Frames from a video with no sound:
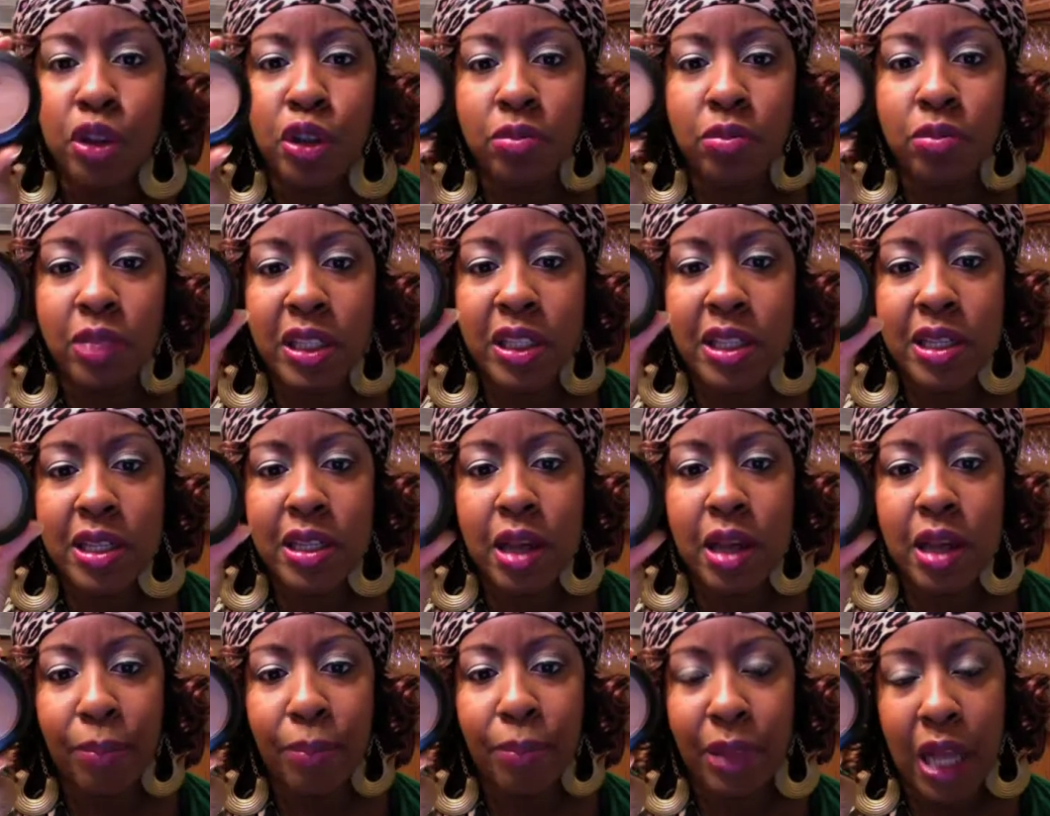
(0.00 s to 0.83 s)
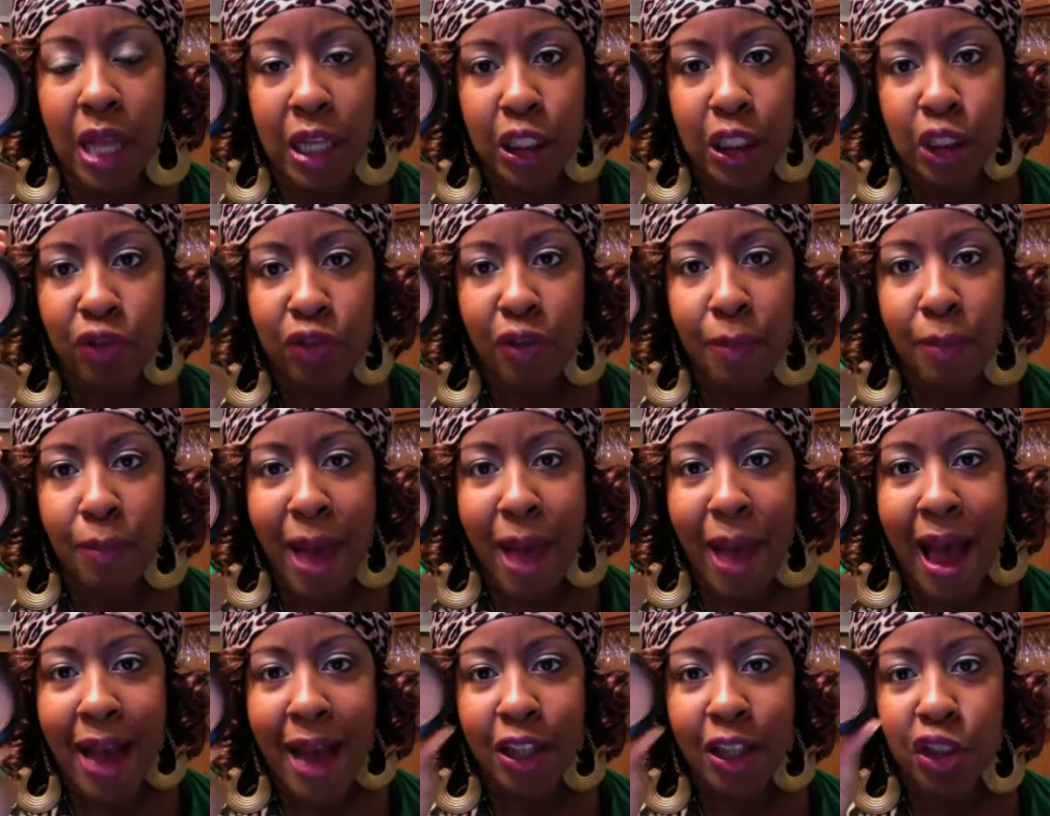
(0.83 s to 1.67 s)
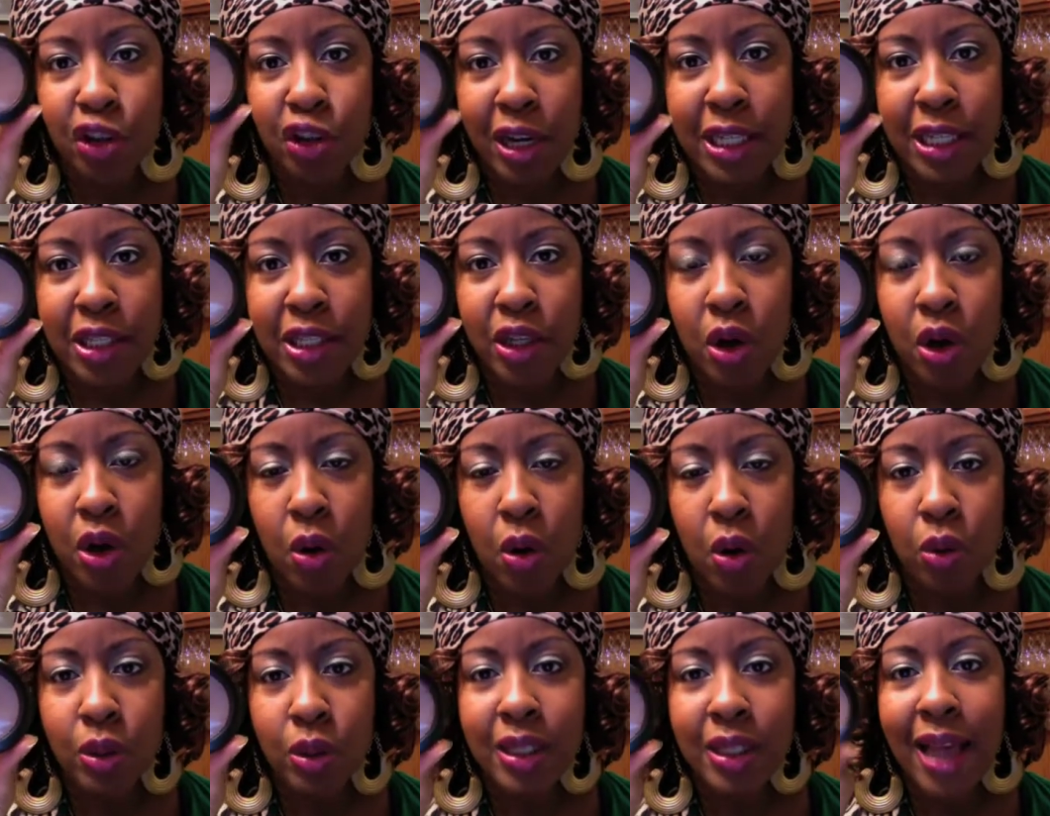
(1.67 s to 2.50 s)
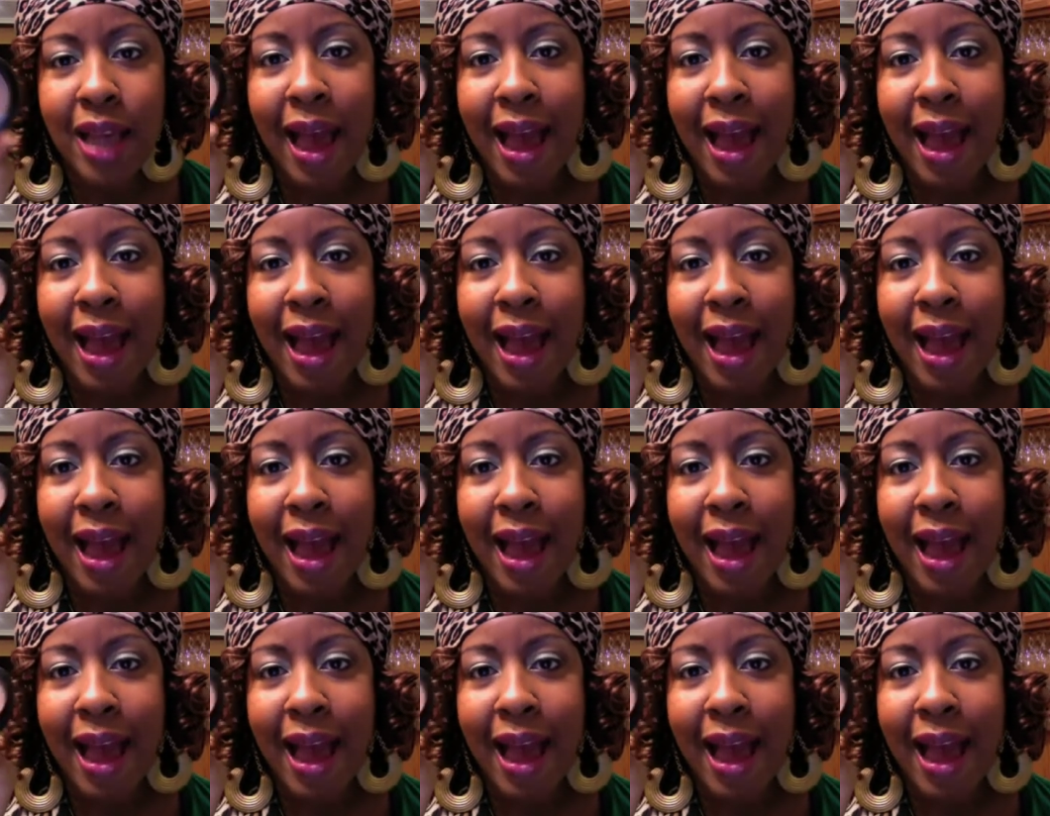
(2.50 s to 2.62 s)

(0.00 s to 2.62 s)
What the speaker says: this is a blush from MAC, Trace Gold,